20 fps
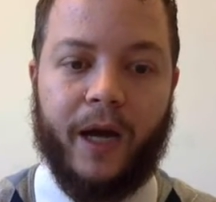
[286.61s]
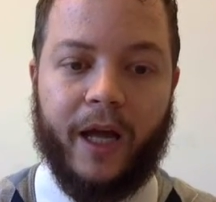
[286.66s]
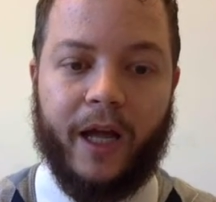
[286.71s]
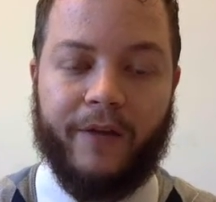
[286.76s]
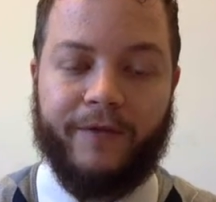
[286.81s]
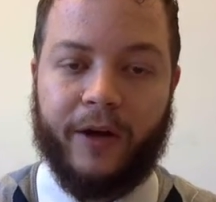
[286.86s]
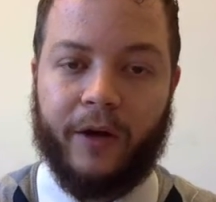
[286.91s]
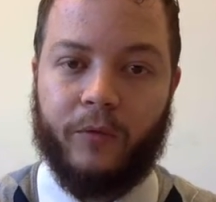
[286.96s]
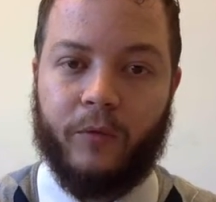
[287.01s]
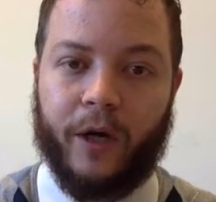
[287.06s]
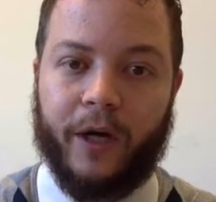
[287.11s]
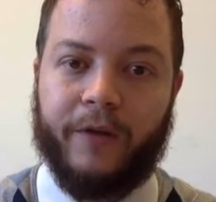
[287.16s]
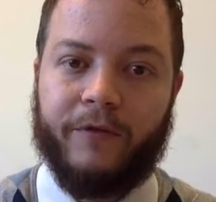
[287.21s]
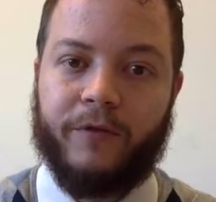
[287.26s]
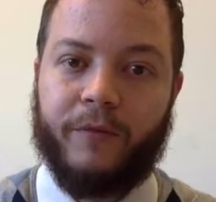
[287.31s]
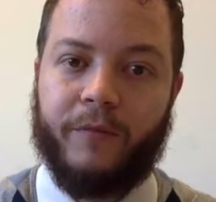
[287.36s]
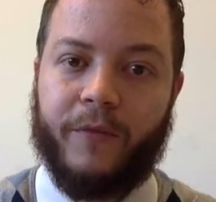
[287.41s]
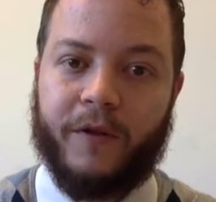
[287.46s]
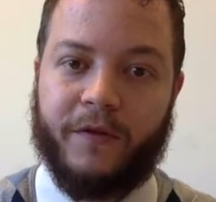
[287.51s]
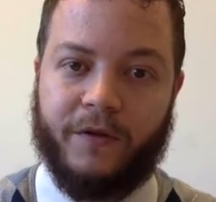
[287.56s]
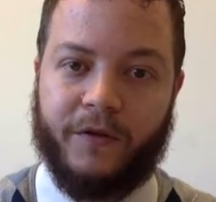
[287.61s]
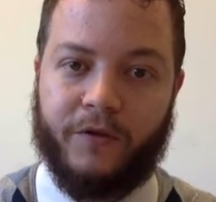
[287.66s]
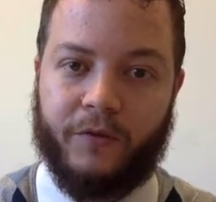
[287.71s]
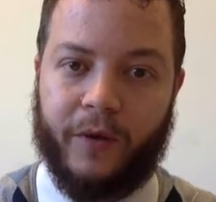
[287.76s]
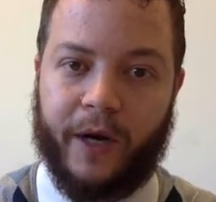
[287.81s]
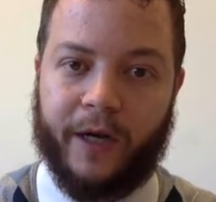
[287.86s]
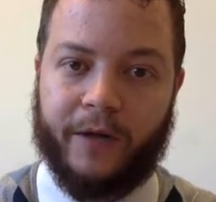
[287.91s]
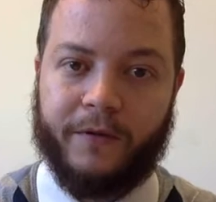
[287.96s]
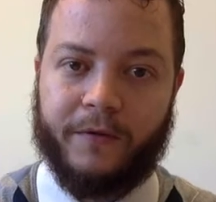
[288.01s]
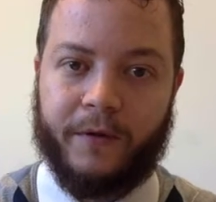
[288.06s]
If I run it from this
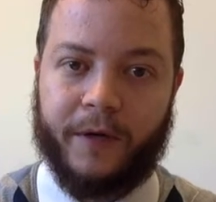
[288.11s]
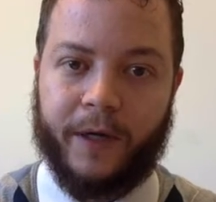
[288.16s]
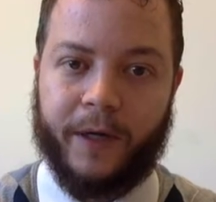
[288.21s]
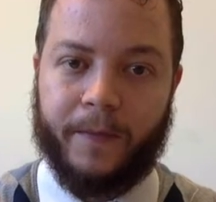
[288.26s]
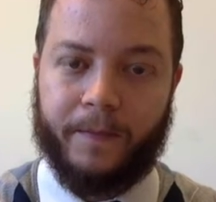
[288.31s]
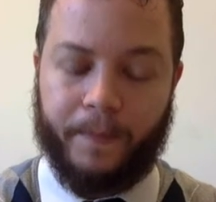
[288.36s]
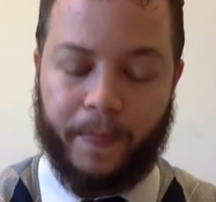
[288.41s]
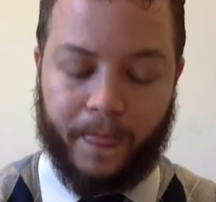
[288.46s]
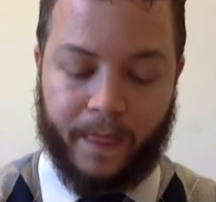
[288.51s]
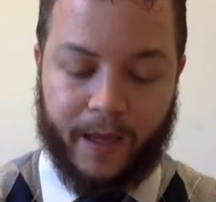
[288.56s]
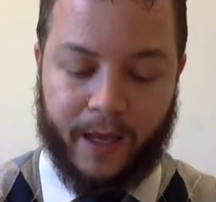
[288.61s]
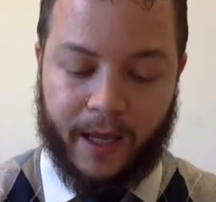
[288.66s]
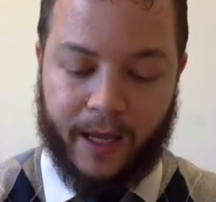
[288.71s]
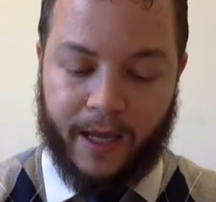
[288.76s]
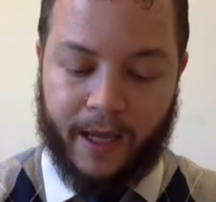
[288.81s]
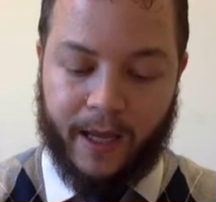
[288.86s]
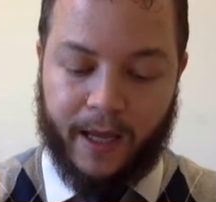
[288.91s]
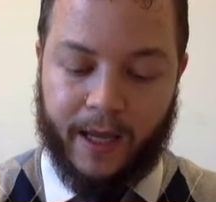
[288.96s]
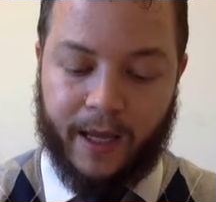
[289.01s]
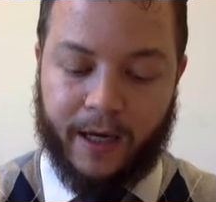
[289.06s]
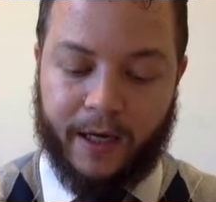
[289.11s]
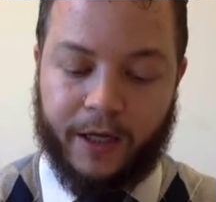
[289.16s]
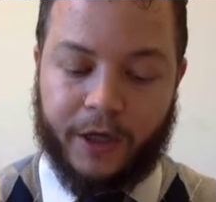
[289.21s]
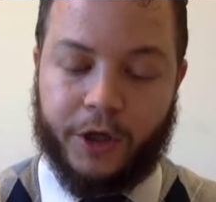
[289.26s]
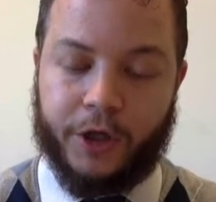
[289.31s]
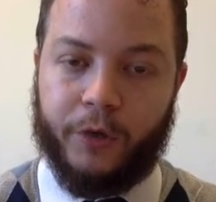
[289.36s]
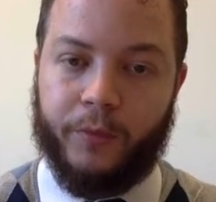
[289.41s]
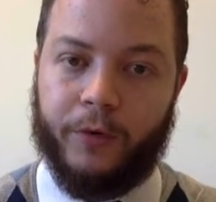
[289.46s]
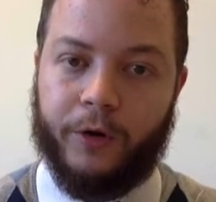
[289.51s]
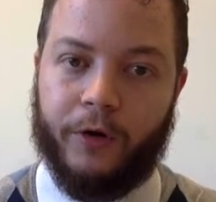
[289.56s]
directory, any
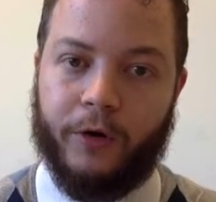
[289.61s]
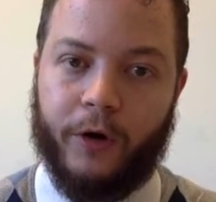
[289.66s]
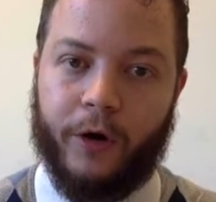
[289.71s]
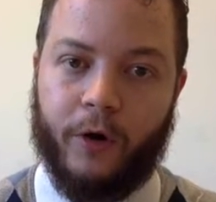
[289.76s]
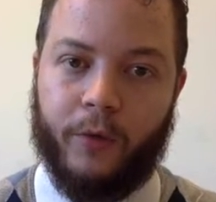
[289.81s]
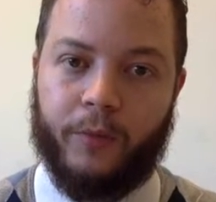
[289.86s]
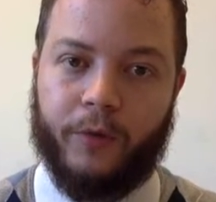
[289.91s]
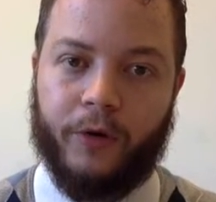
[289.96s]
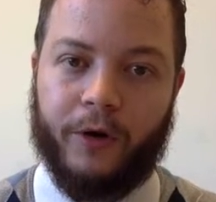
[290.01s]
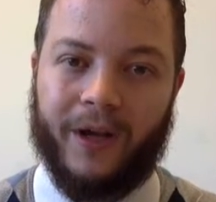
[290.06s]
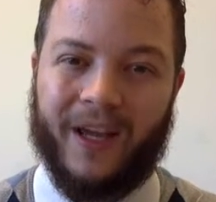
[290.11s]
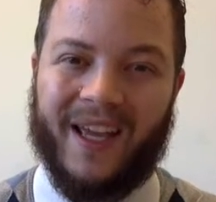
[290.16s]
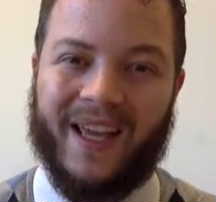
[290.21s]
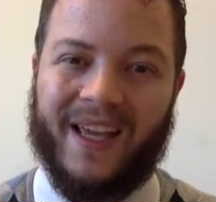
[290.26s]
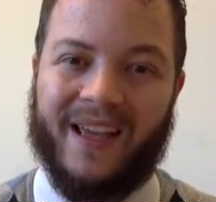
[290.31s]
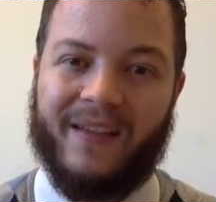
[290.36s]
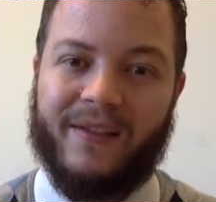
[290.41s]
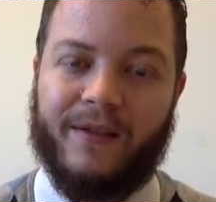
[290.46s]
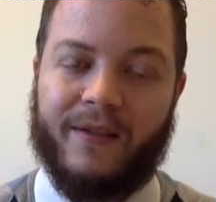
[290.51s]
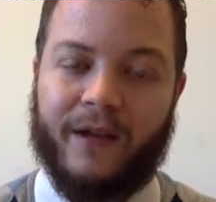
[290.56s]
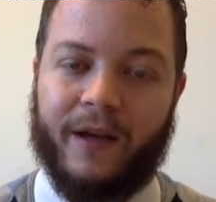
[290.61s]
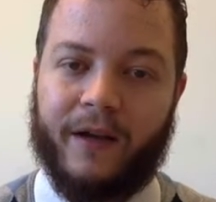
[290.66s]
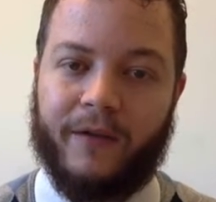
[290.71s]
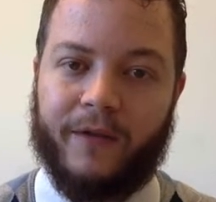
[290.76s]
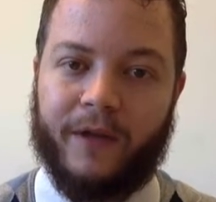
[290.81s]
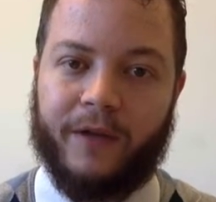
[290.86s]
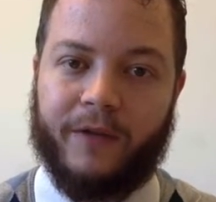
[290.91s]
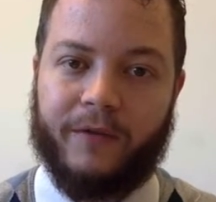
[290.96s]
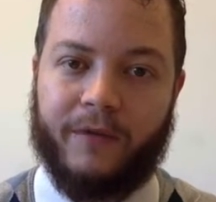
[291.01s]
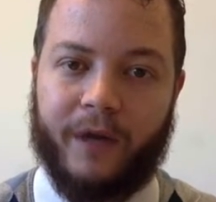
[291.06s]
Jupyter Notebook inside of
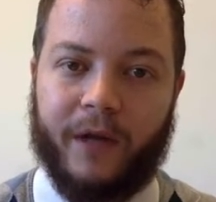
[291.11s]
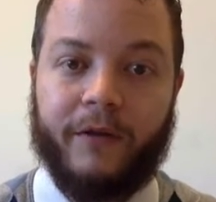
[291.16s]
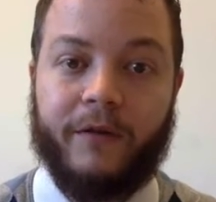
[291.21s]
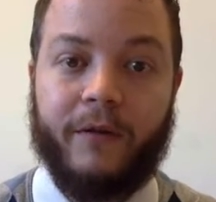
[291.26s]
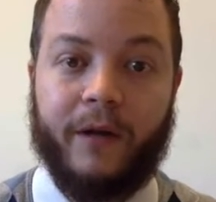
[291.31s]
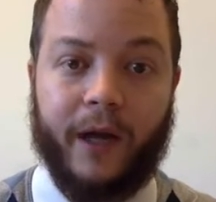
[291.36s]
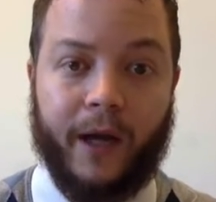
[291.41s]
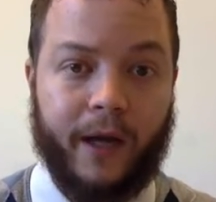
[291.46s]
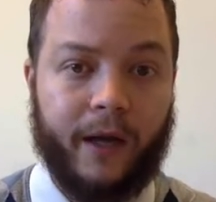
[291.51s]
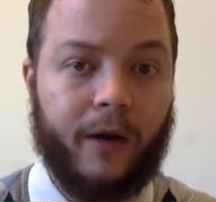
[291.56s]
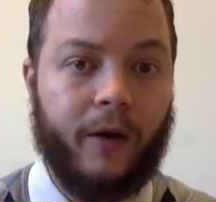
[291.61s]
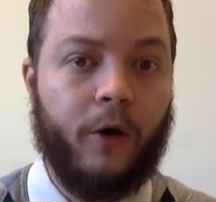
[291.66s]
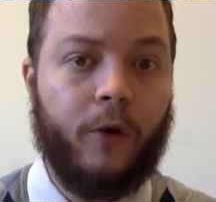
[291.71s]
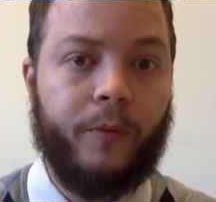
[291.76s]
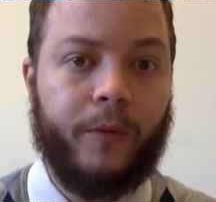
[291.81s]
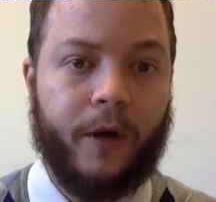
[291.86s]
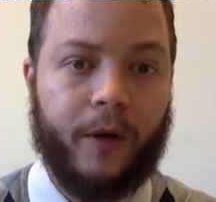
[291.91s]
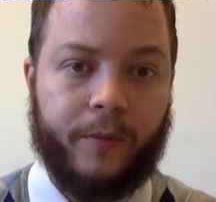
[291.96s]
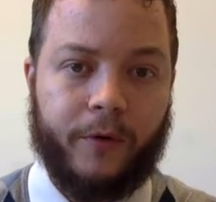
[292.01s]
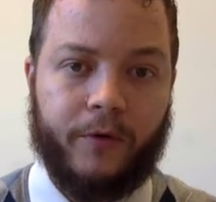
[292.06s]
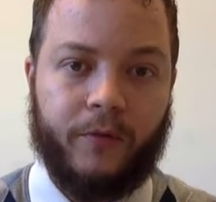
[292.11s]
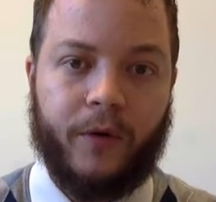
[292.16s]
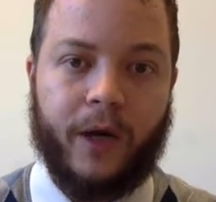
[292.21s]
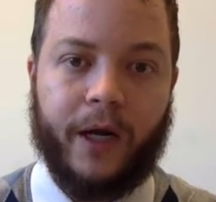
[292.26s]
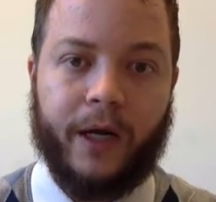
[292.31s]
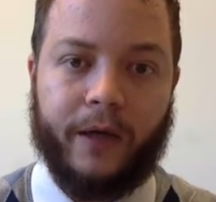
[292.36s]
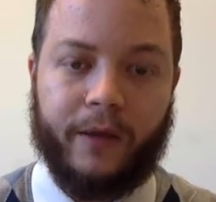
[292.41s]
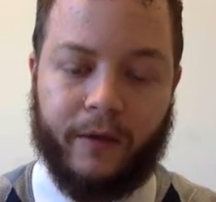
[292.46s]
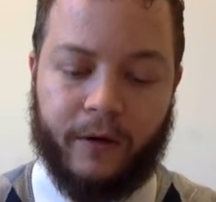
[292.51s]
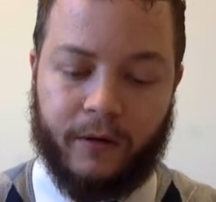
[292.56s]
that directory I can open up and
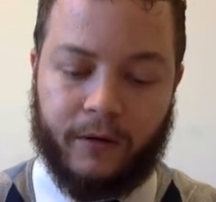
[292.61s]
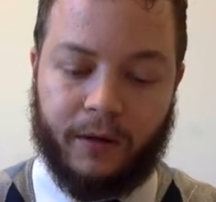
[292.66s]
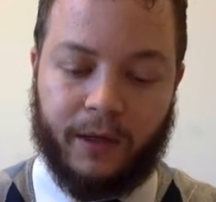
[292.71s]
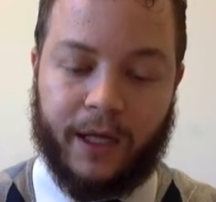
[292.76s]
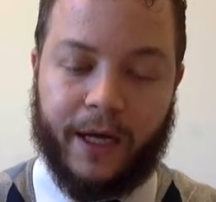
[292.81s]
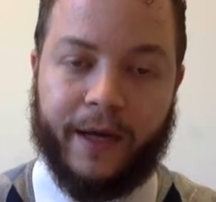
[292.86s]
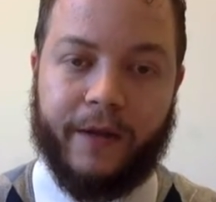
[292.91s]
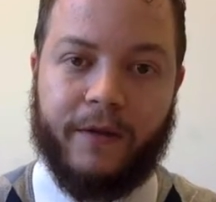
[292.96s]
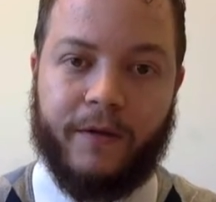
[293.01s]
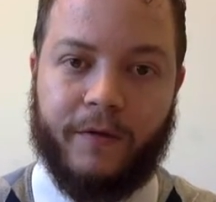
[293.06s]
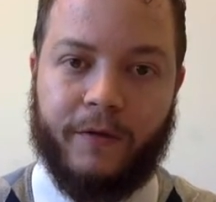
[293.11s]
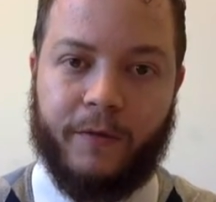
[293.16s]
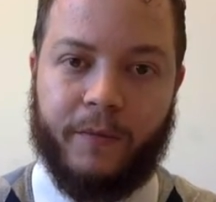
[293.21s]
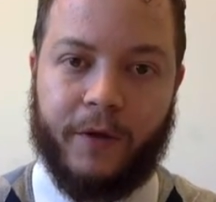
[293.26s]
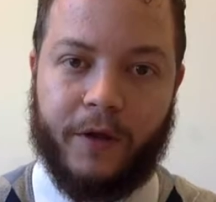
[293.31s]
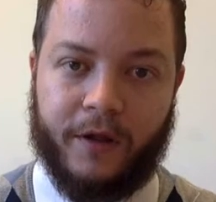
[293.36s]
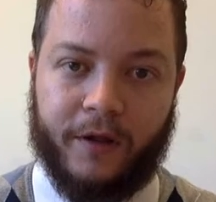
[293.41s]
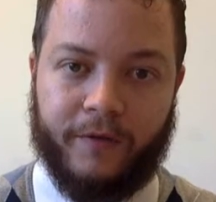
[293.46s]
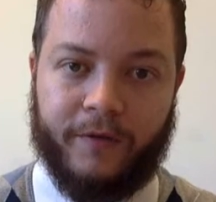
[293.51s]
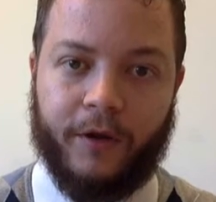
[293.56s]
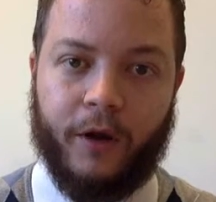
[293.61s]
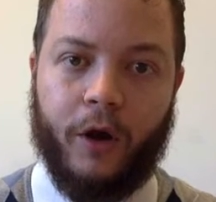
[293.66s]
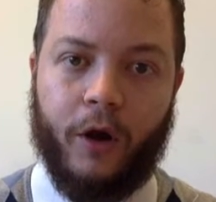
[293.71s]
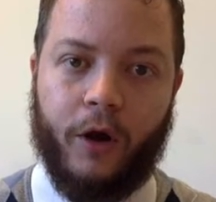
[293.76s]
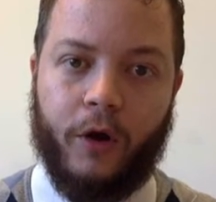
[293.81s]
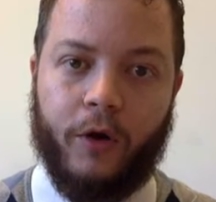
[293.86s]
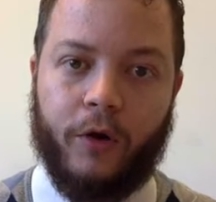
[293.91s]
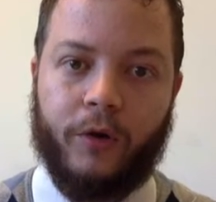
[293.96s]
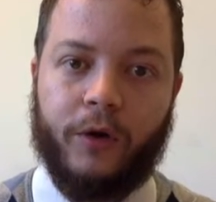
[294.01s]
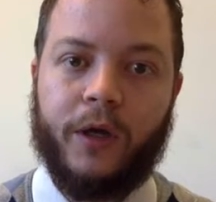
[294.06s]
run, and there are lines of specific
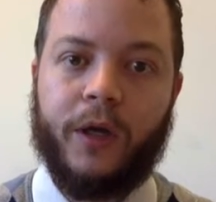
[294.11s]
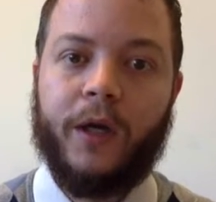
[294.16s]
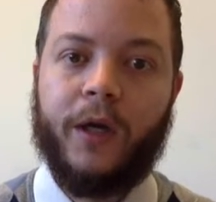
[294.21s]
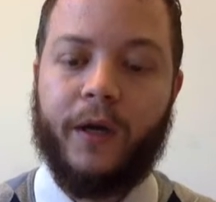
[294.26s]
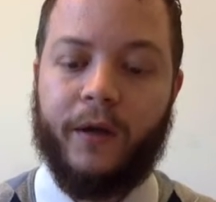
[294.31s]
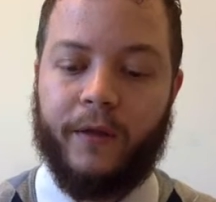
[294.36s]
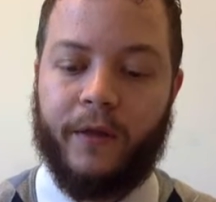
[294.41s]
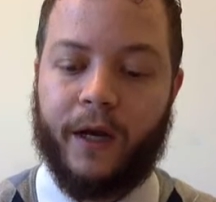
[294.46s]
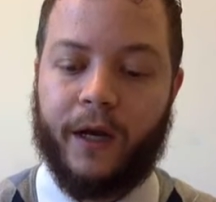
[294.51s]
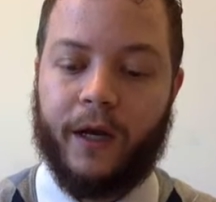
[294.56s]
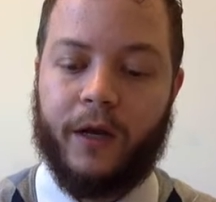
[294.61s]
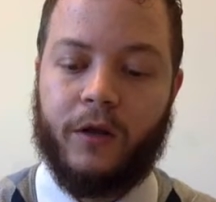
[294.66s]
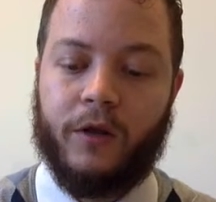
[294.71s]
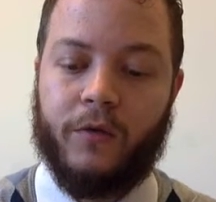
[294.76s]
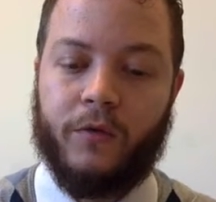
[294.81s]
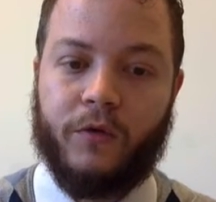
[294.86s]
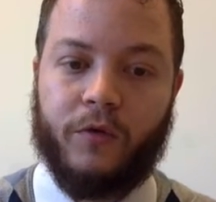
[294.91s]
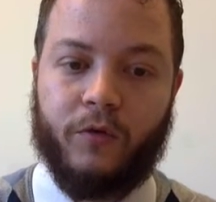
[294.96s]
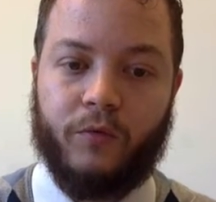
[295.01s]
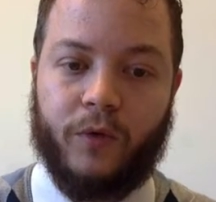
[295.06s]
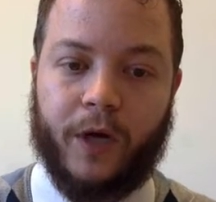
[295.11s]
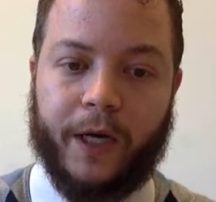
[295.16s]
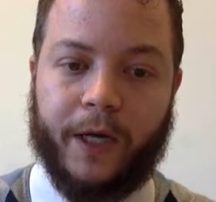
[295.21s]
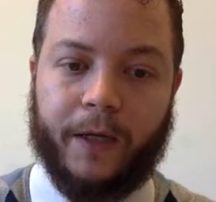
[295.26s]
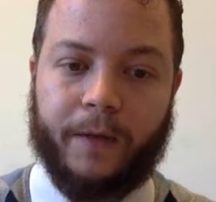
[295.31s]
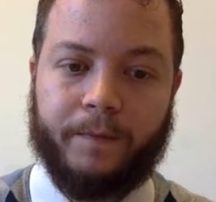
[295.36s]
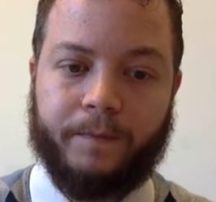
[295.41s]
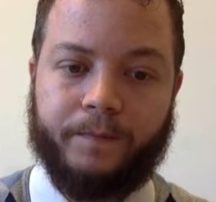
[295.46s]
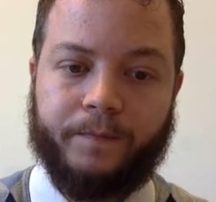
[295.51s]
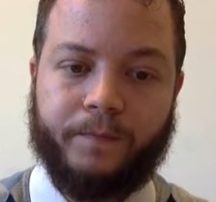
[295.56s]
code that I can use to run it.